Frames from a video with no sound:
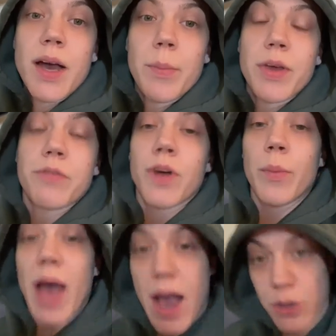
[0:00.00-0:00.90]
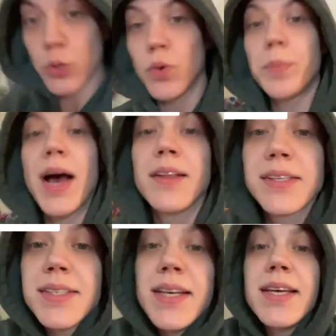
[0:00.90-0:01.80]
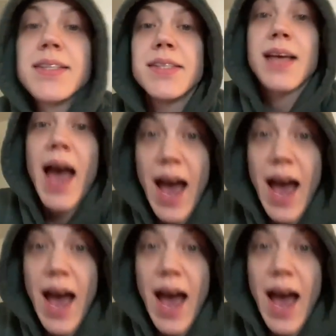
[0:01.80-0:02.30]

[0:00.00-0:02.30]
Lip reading: coming from actual Palestinians